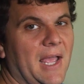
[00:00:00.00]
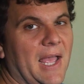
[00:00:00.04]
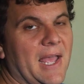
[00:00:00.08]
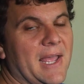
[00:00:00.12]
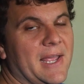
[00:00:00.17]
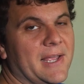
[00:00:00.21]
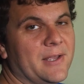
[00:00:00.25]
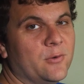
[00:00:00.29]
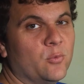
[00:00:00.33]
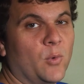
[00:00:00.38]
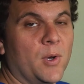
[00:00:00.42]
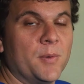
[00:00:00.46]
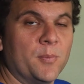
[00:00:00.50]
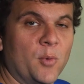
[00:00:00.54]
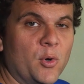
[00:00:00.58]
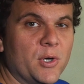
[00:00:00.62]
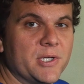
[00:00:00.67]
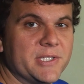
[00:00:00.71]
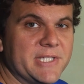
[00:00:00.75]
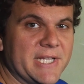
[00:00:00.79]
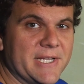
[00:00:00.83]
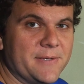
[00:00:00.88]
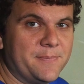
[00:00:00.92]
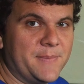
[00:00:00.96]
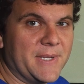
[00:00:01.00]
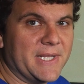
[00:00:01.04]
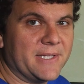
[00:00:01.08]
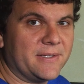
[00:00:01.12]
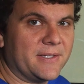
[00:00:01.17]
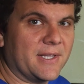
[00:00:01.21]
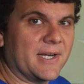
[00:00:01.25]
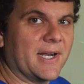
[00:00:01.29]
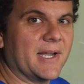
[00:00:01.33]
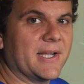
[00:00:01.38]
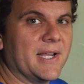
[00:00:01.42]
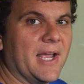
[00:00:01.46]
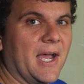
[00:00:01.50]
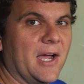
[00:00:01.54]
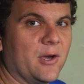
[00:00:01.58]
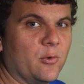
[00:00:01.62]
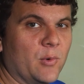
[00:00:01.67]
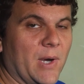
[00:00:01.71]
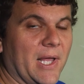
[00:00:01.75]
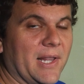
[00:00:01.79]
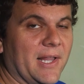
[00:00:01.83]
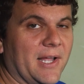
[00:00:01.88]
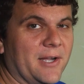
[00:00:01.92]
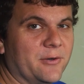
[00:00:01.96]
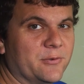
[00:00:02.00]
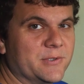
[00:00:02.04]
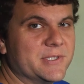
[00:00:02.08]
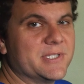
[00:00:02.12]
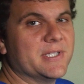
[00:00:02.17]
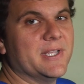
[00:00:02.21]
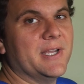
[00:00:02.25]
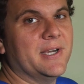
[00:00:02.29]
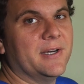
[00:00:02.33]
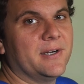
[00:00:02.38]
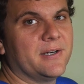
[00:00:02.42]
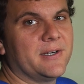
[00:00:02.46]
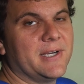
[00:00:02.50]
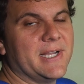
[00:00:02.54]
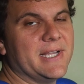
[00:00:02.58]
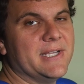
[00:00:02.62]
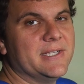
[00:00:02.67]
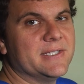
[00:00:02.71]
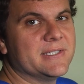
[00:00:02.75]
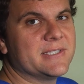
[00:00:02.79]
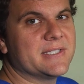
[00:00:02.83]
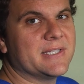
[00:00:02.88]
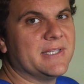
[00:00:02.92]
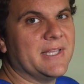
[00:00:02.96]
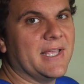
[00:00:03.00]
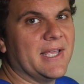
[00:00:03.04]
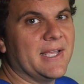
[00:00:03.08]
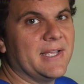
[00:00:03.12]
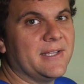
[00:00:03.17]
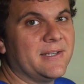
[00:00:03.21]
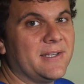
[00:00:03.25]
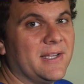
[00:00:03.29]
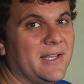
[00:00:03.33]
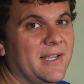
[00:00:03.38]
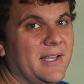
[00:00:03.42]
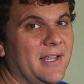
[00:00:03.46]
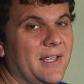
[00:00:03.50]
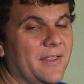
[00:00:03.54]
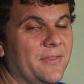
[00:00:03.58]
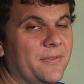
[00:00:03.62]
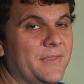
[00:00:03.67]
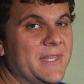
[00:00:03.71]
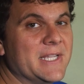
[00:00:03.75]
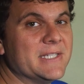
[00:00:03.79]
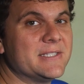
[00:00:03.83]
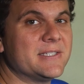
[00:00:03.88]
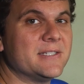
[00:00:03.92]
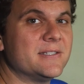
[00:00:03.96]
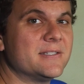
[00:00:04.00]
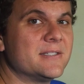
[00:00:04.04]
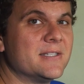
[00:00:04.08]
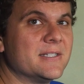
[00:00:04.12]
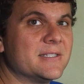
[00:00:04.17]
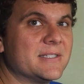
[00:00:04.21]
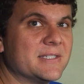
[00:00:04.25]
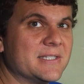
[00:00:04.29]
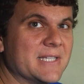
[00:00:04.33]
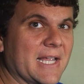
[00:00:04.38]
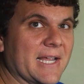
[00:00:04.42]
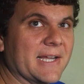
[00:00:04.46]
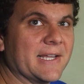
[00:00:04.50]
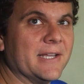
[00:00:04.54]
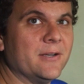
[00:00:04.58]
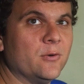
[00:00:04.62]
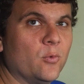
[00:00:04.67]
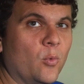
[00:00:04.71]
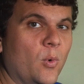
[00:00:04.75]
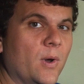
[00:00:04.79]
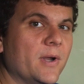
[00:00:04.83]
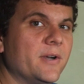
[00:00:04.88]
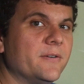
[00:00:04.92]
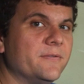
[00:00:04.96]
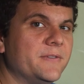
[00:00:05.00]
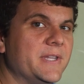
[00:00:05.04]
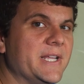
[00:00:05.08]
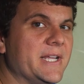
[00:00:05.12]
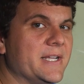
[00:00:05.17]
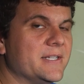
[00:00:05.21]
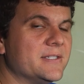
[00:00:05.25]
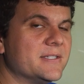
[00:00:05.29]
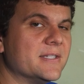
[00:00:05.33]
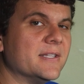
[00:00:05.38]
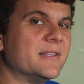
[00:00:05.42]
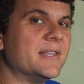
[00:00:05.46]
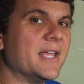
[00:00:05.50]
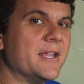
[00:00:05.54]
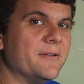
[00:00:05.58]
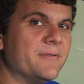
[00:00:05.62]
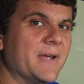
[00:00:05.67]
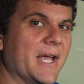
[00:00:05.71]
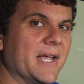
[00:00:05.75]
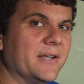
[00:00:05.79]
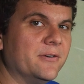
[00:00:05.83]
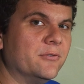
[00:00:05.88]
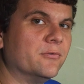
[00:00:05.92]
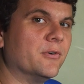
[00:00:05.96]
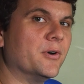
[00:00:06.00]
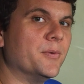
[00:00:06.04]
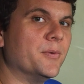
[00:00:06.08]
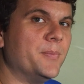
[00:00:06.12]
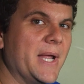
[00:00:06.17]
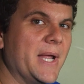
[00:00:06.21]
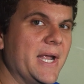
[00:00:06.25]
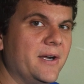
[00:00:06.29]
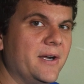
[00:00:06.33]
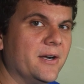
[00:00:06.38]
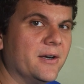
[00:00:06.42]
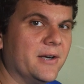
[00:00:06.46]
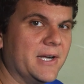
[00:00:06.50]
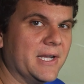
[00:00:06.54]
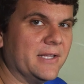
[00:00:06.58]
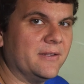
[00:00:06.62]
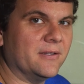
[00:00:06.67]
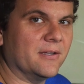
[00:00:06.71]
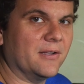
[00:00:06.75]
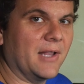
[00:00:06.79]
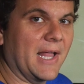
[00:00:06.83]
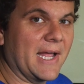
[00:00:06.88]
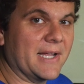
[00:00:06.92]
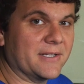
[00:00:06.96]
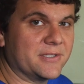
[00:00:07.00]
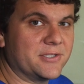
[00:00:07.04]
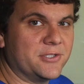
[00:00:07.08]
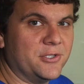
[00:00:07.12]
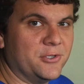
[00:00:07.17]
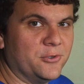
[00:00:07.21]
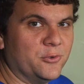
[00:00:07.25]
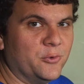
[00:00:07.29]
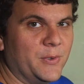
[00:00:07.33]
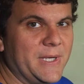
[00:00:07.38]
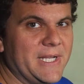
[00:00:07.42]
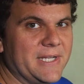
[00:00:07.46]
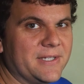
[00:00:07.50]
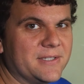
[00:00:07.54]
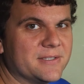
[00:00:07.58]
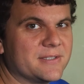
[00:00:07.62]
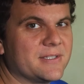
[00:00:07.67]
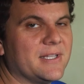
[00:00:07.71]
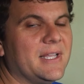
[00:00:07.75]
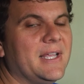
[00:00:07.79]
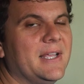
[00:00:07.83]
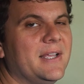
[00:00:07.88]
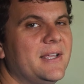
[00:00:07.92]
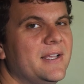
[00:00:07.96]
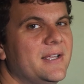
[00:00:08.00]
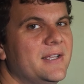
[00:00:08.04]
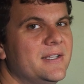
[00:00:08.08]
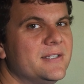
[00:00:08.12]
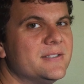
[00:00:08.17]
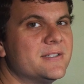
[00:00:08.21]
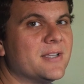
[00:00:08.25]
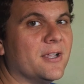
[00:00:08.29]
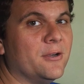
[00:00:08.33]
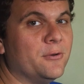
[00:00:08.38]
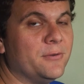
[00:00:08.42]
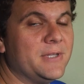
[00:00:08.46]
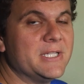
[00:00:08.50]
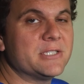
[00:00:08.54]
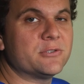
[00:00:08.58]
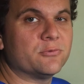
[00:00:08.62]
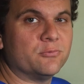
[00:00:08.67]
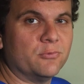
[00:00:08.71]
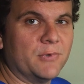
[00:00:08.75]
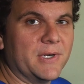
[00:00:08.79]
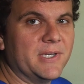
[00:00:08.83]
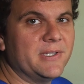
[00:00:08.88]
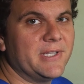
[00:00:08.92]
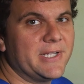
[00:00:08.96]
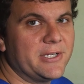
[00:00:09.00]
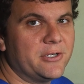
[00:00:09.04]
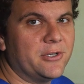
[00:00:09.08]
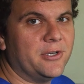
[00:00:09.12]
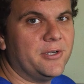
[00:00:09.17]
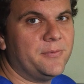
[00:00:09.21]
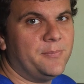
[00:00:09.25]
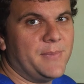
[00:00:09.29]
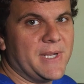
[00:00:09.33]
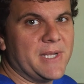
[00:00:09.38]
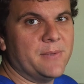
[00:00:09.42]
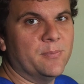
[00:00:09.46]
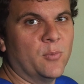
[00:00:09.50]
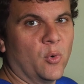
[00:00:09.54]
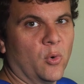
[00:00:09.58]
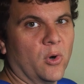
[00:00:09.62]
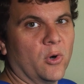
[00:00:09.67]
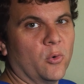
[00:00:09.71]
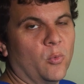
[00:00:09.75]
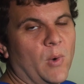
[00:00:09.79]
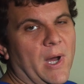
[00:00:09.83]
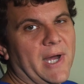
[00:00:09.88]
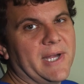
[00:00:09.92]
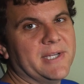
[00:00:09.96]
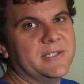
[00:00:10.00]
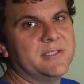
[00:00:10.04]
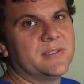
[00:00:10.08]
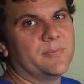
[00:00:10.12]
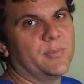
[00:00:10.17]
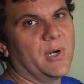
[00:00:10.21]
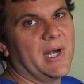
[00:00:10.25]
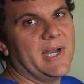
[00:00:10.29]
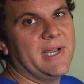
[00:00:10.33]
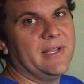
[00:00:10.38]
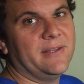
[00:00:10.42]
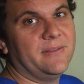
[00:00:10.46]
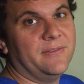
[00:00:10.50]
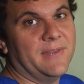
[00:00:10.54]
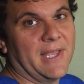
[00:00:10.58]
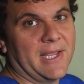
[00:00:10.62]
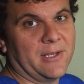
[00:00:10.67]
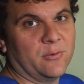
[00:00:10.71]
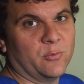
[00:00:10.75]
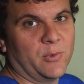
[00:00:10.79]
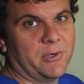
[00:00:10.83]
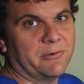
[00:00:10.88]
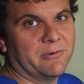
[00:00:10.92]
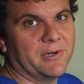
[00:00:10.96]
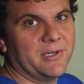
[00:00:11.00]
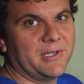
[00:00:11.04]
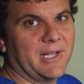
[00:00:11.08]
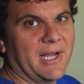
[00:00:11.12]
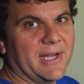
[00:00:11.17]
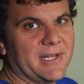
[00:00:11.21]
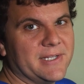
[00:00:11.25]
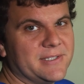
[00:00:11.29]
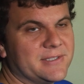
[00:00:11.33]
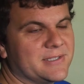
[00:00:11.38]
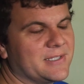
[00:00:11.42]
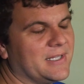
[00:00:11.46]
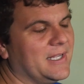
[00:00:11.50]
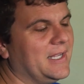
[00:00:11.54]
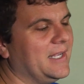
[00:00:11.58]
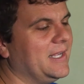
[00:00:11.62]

And one more tidbit that I got while I was there is that this is the second one of these that they've had to repair in the last two weeks. So this really could be more widespread than we realize.